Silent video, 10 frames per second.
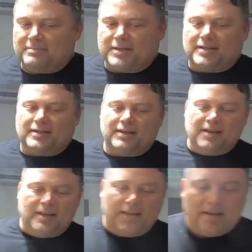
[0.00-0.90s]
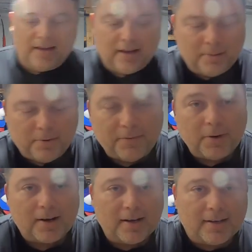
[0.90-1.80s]
But
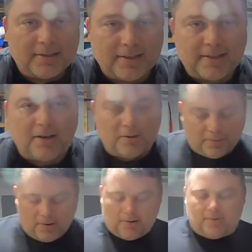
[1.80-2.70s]
before I got into the GoPro,